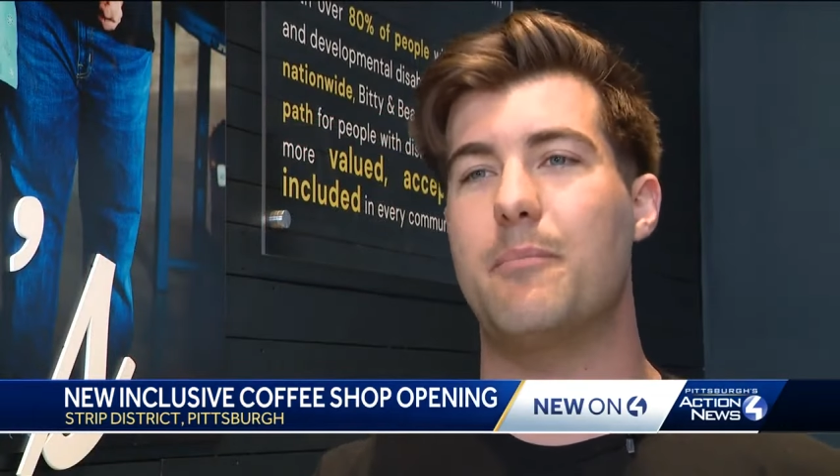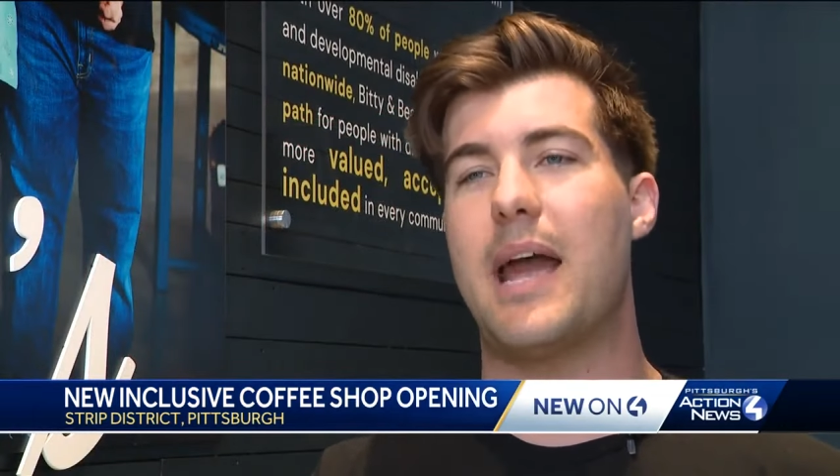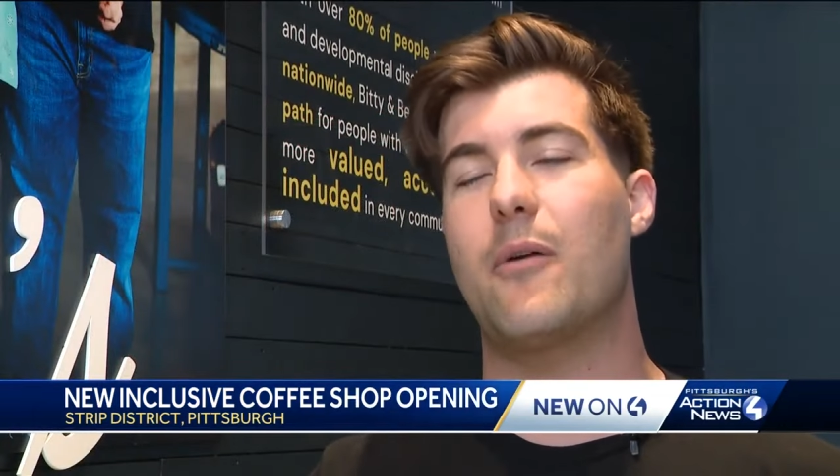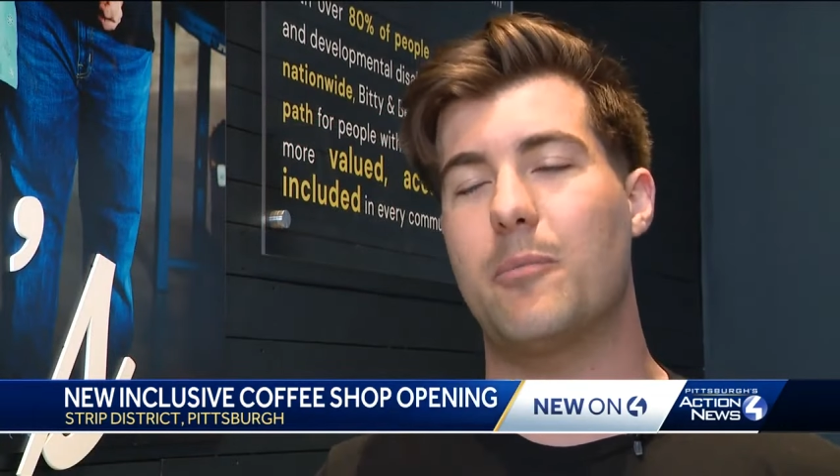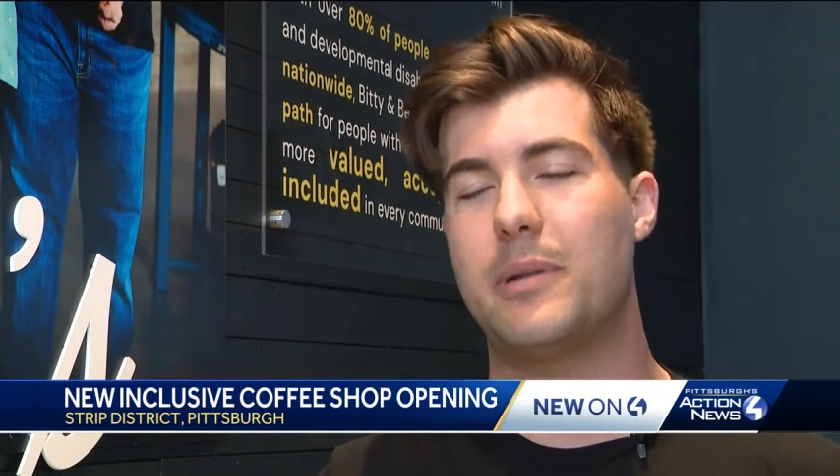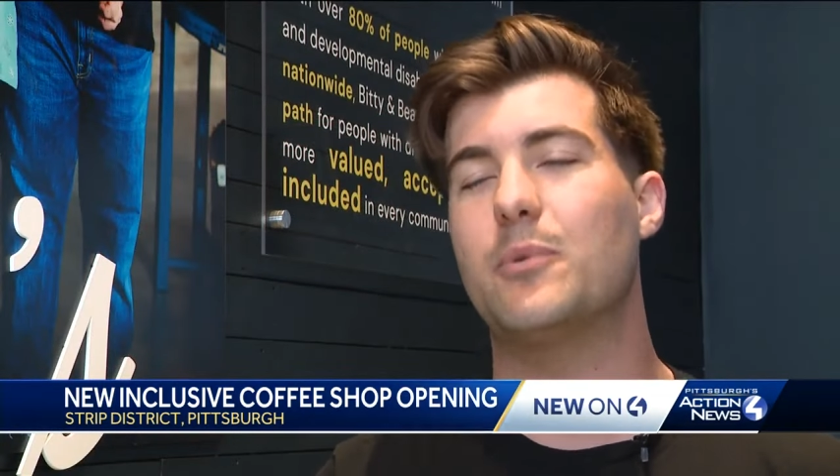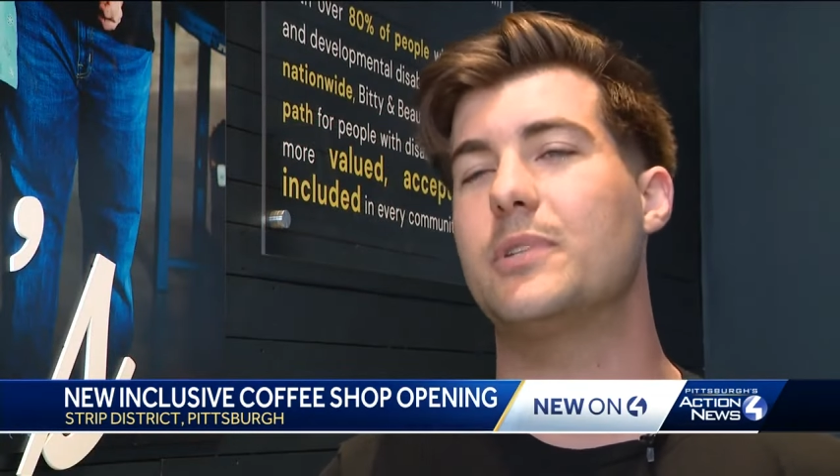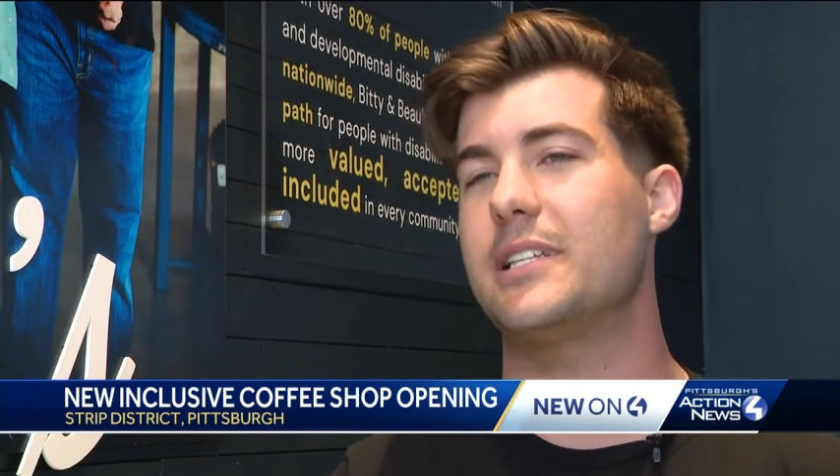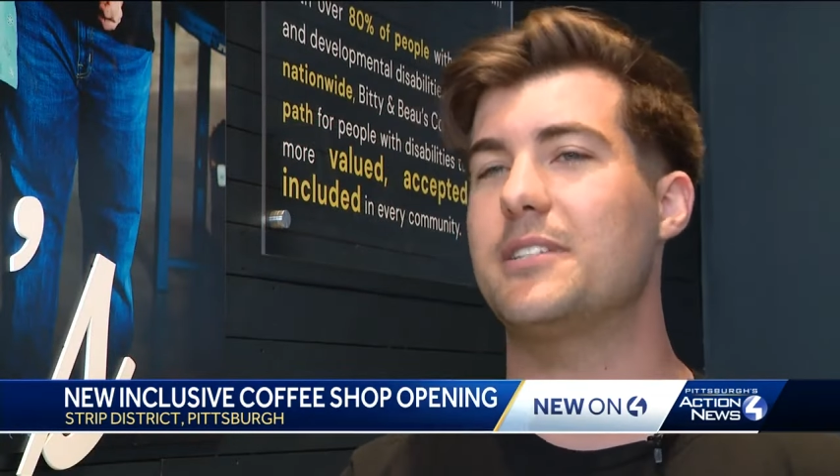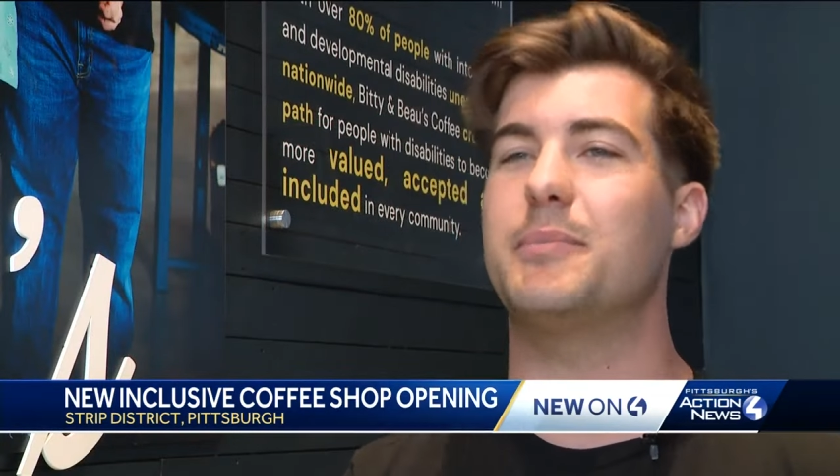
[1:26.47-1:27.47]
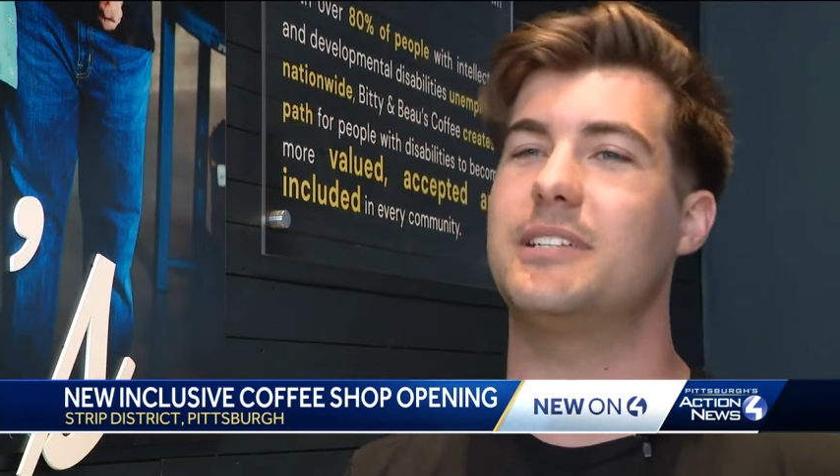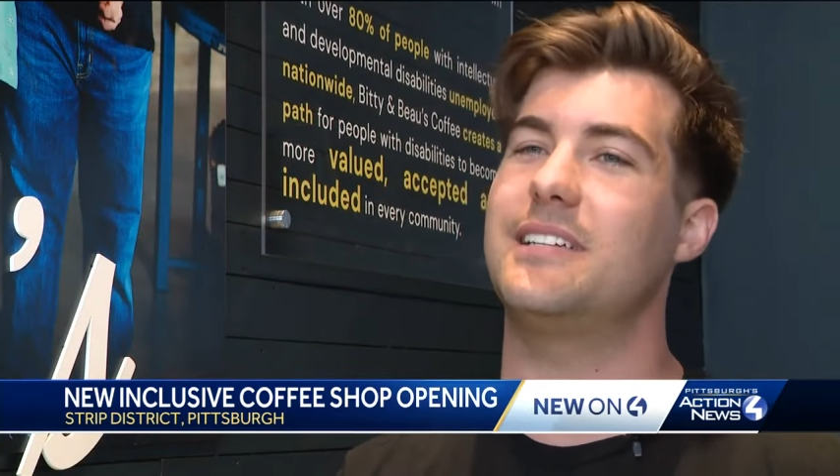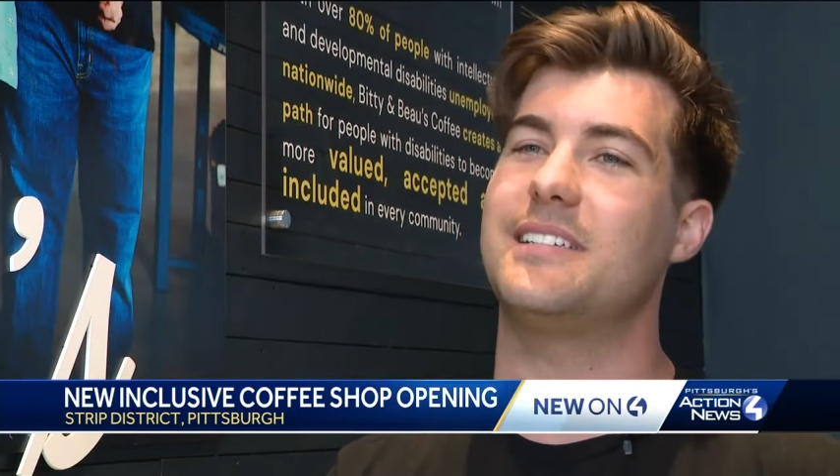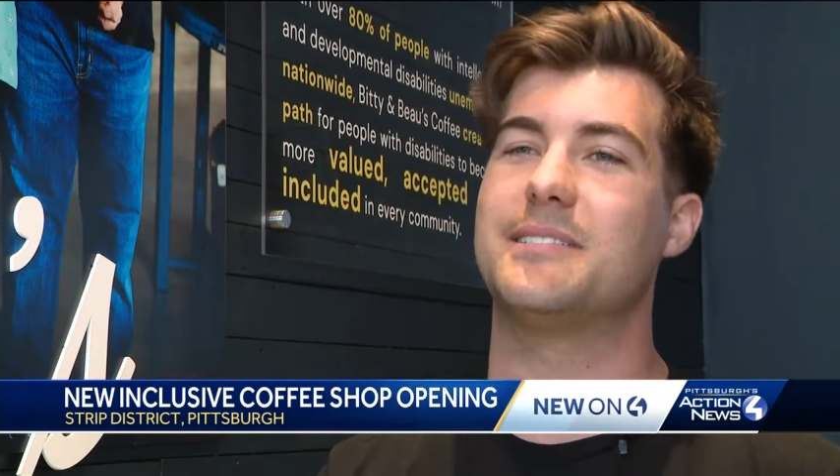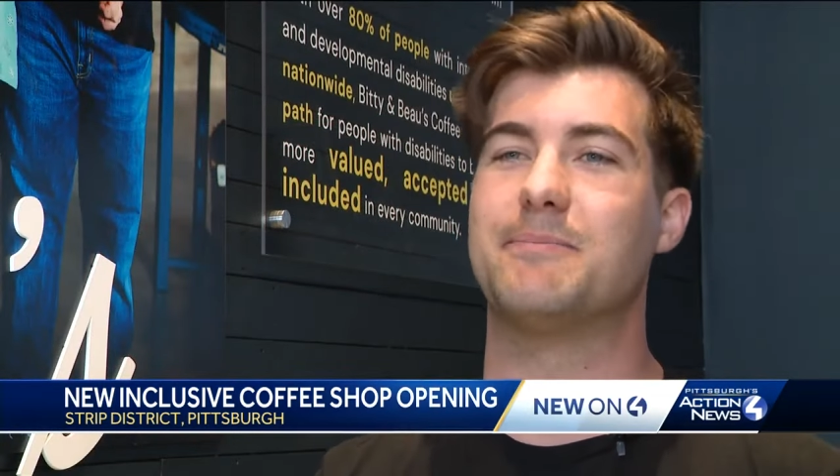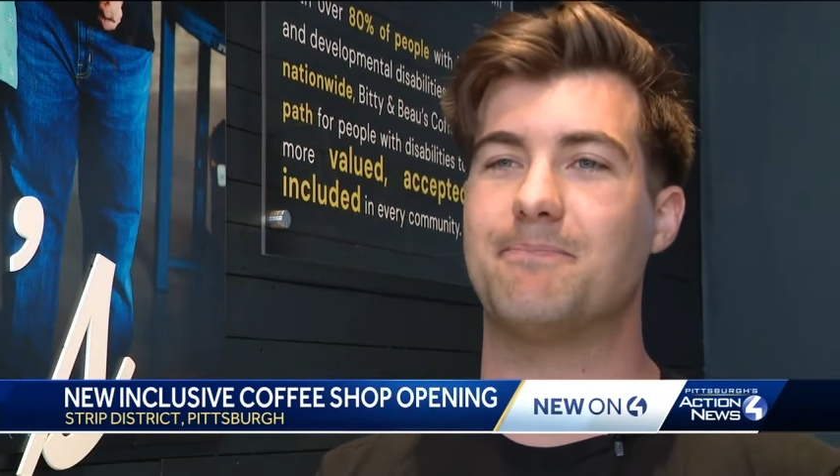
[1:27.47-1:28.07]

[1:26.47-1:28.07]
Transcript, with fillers: empower people with disabilities.